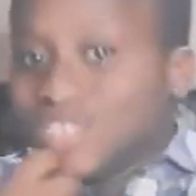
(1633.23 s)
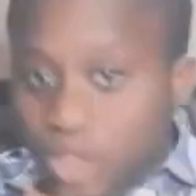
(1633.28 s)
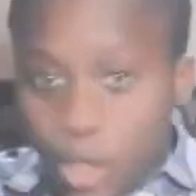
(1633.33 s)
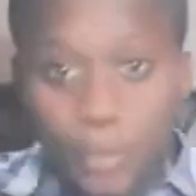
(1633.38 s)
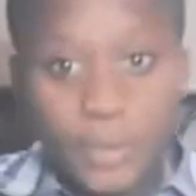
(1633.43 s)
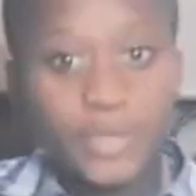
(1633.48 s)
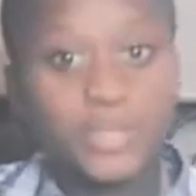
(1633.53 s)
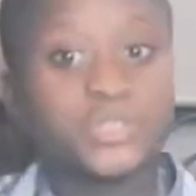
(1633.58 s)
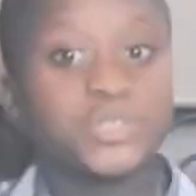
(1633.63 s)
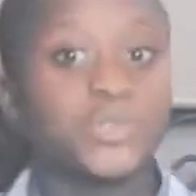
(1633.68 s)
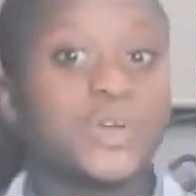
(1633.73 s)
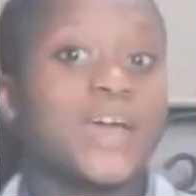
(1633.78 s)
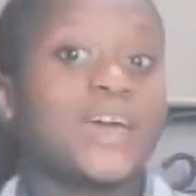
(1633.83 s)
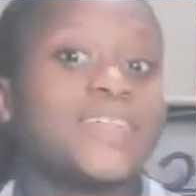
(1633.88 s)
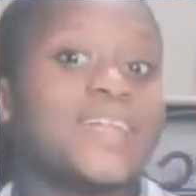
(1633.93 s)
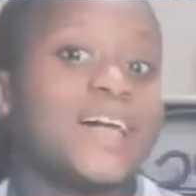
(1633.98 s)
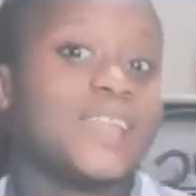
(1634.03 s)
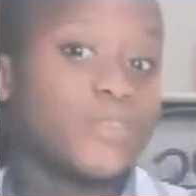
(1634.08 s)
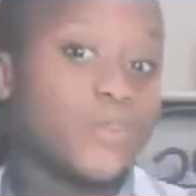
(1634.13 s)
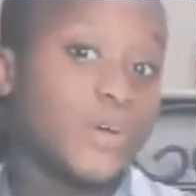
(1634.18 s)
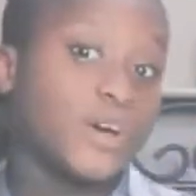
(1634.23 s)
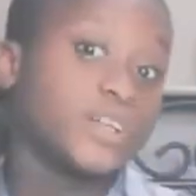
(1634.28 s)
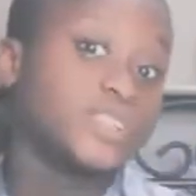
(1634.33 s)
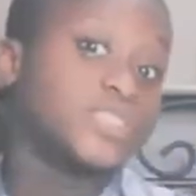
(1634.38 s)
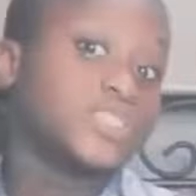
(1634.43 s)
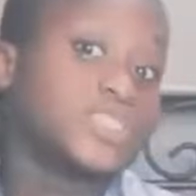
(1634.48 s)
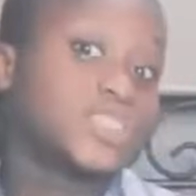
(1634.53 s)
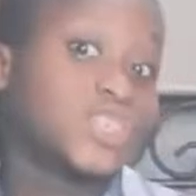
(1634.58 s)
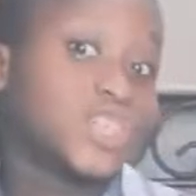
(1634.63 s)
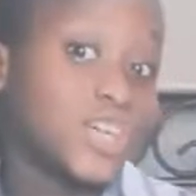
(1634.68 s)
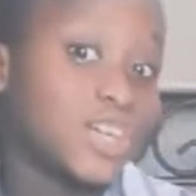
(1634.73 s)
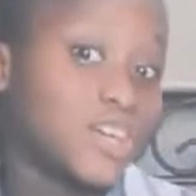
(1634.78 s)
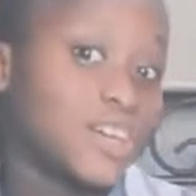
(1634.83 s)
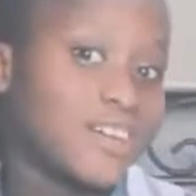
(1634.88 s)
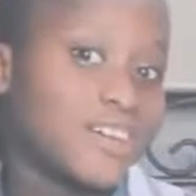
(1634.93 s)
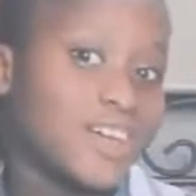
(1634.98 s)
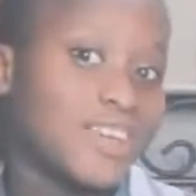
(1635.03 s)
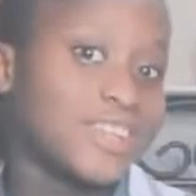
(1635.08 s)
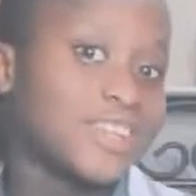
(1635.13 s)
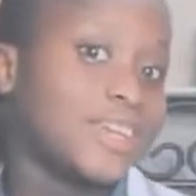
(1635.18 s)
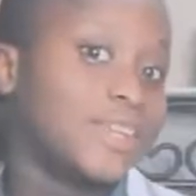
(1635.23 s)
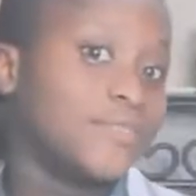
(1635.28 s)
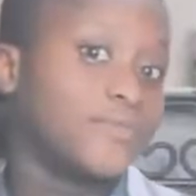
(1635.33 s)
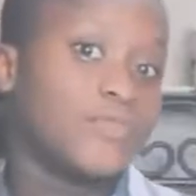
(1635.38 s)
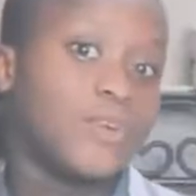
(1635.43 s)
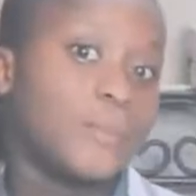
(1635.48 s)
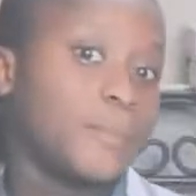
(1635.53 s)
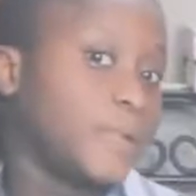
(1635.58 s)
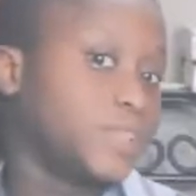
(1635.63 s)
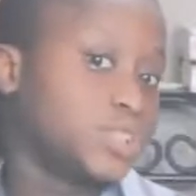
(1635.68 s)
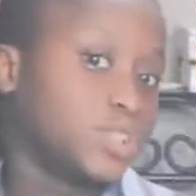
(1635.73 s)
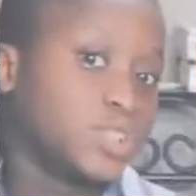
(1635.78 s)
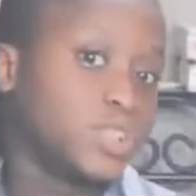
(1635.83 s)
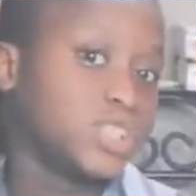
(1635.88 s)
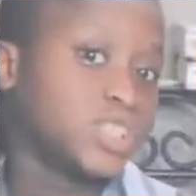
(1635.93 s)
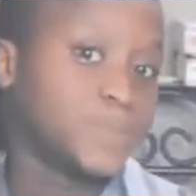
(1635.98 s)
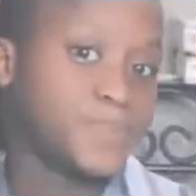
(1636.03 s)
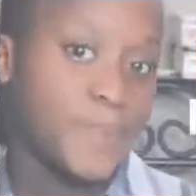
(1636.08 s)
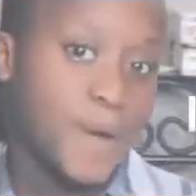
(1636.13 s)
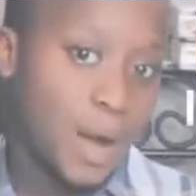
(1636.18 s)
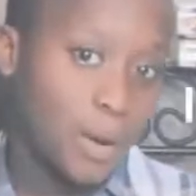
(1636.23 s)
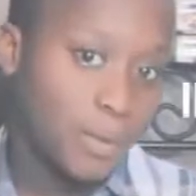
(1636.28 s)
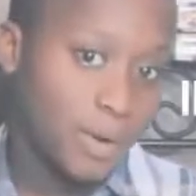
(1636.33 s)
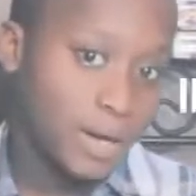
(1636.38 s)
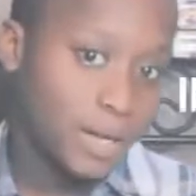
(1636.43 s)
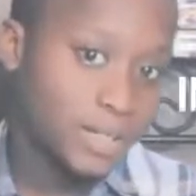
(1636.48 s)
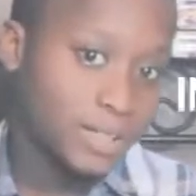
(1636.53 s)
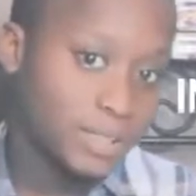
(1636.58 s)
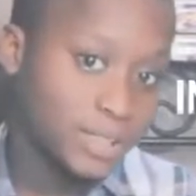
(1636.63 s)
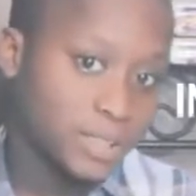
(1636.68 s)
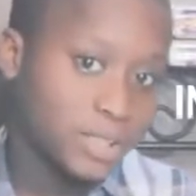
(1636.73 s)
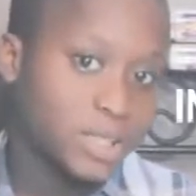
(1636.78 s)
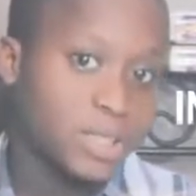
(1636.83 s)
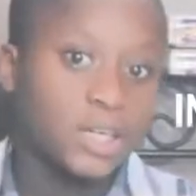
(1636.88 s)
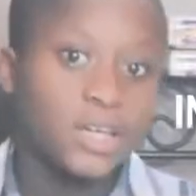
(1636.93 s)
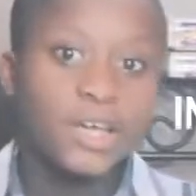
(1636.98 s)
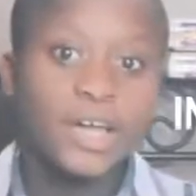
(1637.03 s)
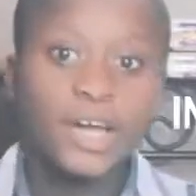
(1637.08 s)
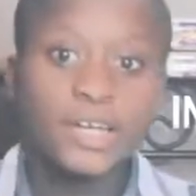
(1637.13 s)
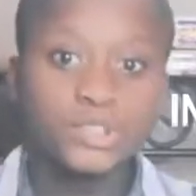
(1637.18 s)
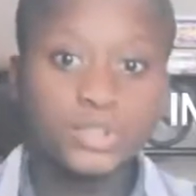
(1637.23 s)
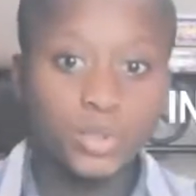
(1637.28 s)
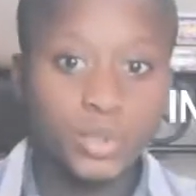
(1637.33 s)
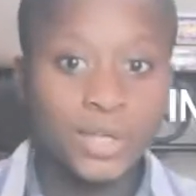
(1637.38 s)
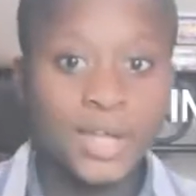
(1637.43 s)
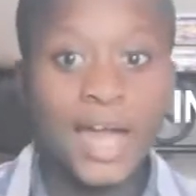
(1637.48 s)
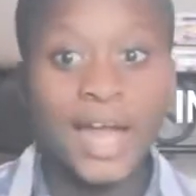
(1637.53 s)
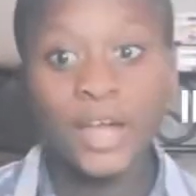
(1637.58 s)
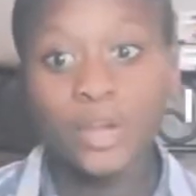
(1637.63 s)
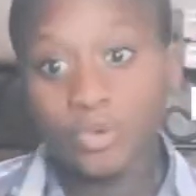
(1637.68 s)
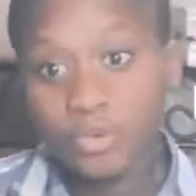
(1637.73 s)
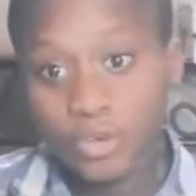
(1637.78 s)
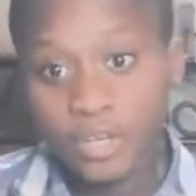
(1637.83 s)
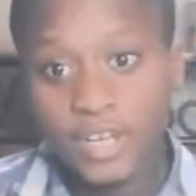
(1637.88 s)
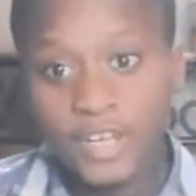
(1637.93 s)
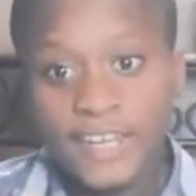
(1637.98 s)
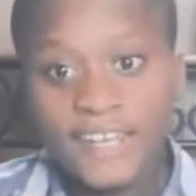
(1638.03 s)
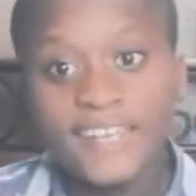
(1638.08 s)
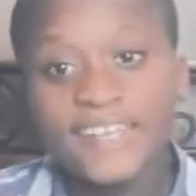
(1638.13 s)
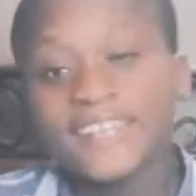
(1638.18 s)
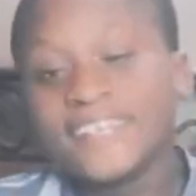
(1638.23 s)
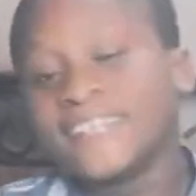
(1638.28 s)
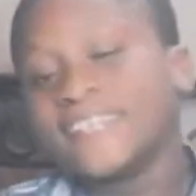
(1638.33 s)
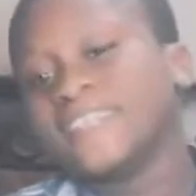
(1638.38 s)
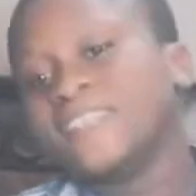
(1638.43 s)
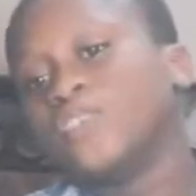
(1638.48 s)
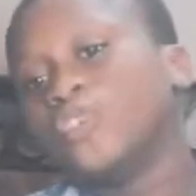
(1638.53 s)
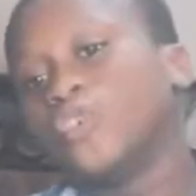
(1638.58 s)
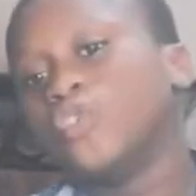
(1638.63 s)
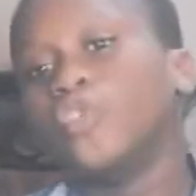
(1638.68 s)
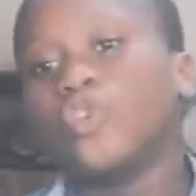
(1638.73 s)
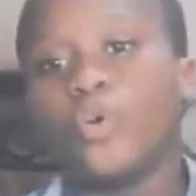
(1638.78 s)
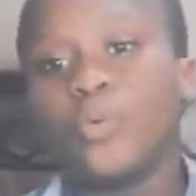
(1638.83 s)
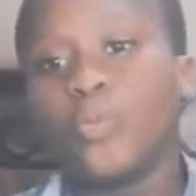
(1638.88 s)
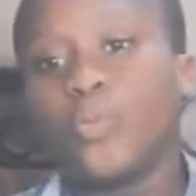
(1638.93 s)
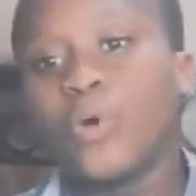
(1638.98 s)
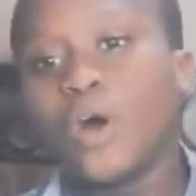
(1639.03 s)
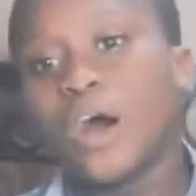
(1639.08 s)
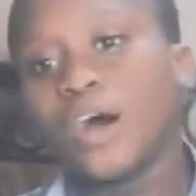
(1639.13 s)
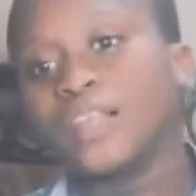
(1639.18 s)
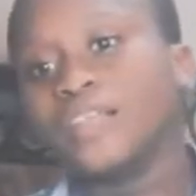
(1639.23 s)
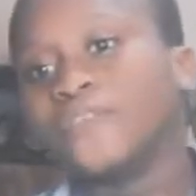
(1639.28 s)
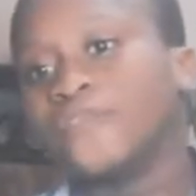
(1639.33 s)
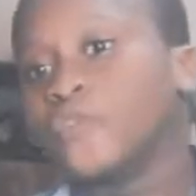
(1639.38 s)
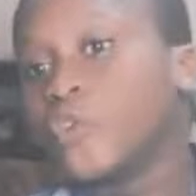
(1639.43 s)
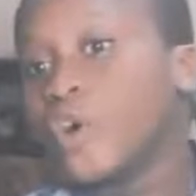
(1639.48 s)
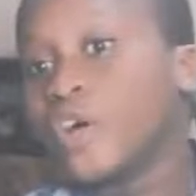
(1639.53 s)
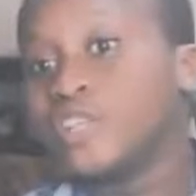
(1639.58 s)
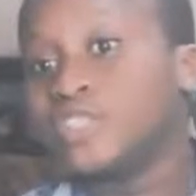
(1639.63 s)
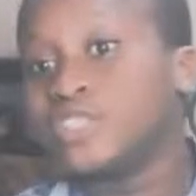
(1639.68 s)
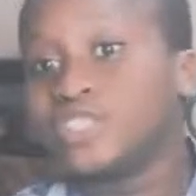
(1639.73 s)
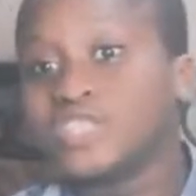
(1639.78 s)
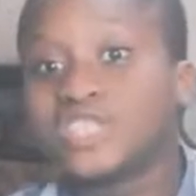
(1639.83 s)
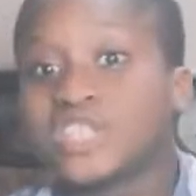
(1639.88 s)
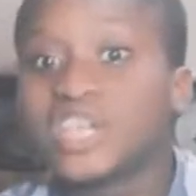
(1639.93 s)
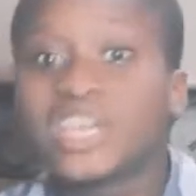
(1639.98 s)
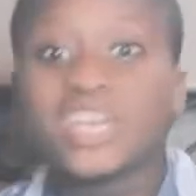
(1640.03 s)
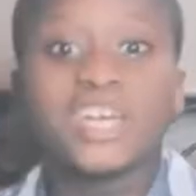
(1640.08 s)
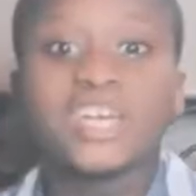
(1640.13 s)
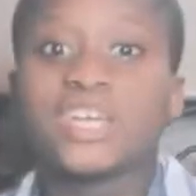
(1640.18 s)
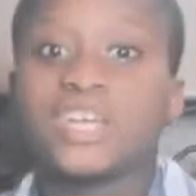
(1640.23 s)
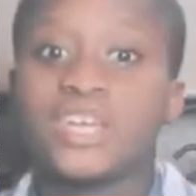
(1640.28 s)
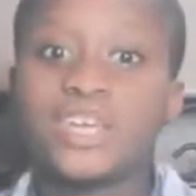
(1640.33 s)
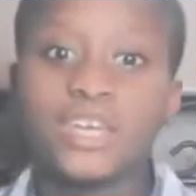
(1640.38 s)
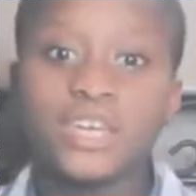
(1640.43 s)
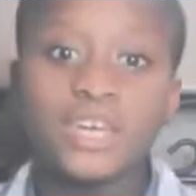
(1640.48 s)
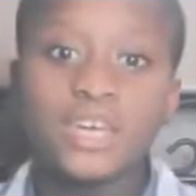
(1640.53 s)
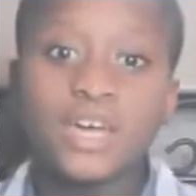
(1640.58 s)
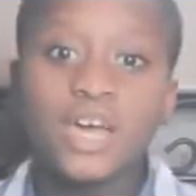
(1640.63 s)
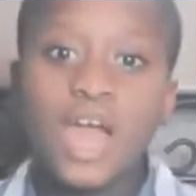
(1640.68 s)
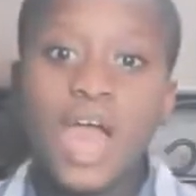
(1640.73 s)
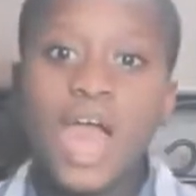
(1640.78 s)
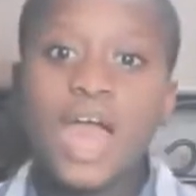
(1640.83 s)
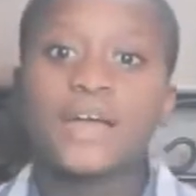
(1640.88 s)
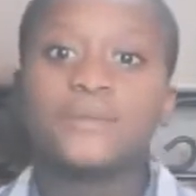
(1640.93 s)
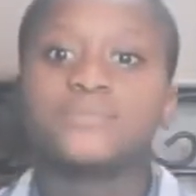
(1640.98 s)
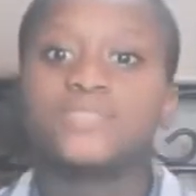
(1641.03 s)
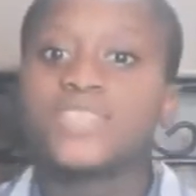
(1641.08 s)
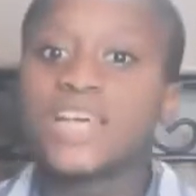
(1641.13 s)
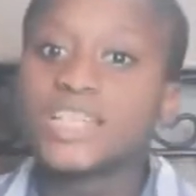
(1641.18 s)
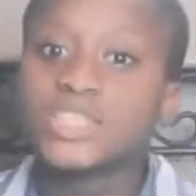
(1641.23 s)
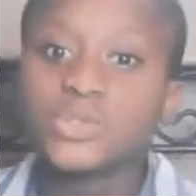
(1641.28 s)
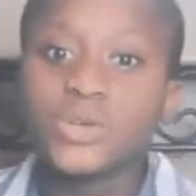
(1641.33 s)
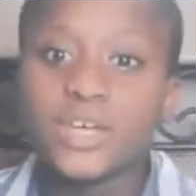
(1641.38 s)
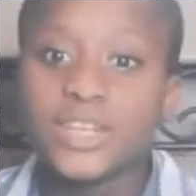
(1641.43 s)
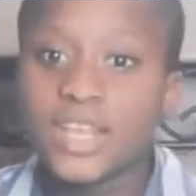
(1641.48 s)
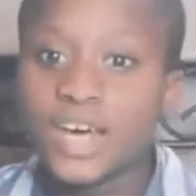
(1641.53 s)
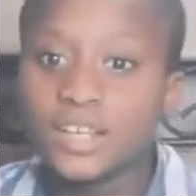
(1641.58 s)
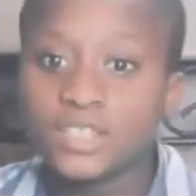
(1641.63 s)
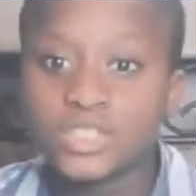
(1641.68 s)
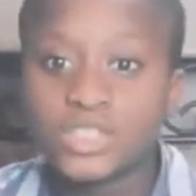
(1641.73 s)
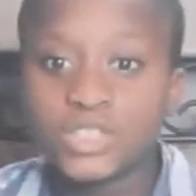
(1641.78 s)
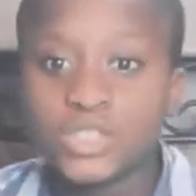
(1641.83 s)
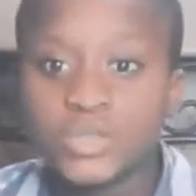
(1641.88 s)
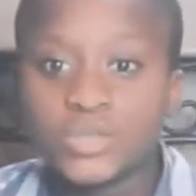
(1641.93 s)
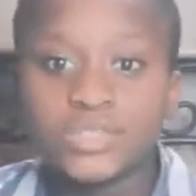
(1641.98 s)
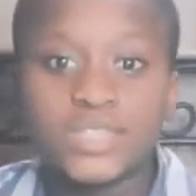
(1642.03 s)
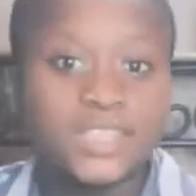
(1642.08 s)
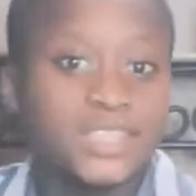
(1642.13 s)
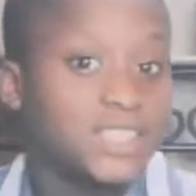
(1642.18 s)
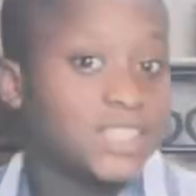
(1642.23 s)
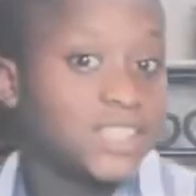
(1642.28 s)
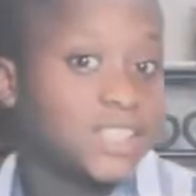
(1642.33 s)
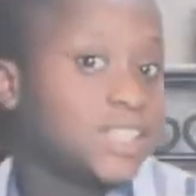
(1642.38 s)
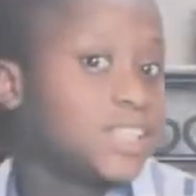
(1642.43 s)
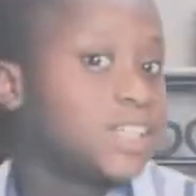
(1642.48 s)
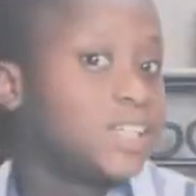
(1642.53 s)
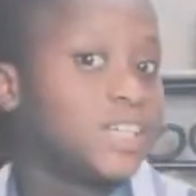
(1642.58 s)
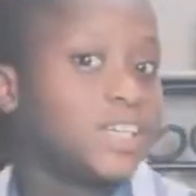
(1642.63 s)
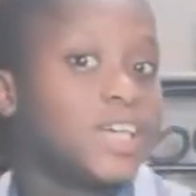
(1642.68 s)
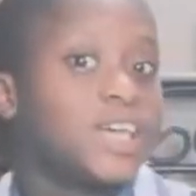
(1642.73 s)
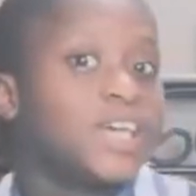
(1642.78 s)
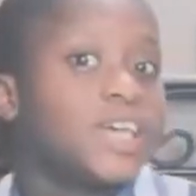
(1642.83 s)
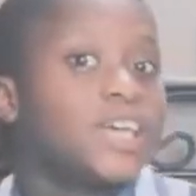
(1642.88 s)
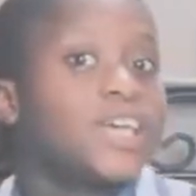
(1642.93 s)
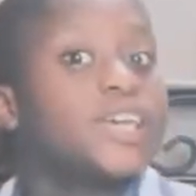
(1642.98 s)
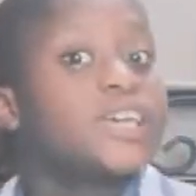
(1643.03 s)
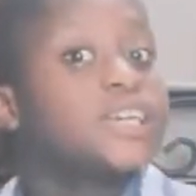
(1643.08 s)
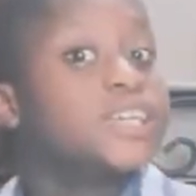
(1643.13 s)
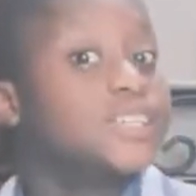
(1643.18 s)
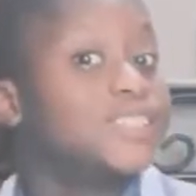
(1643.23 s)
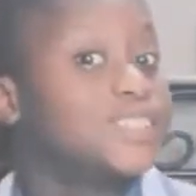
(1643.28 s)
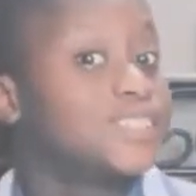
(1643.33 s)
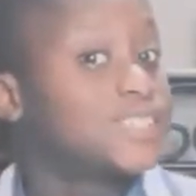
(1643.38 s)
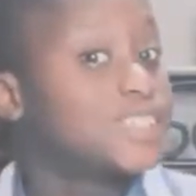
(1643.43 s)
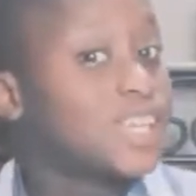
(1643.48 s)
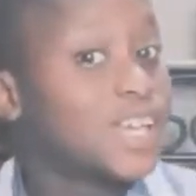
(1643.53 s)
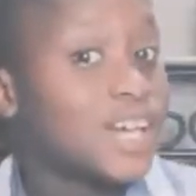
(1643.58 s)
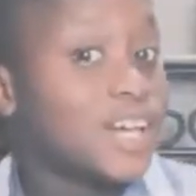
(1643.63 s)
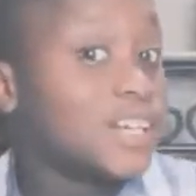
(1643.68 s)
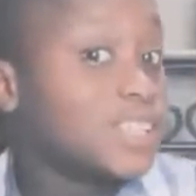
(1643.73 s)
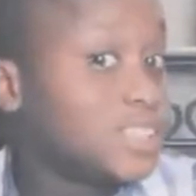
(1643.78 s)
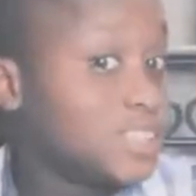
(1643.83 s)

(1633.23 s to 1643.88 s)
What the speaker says: So we used to hear that knowledge is king and information is power. Do you agree? Well, if knowledge is king, I'm start to announce to you that the king is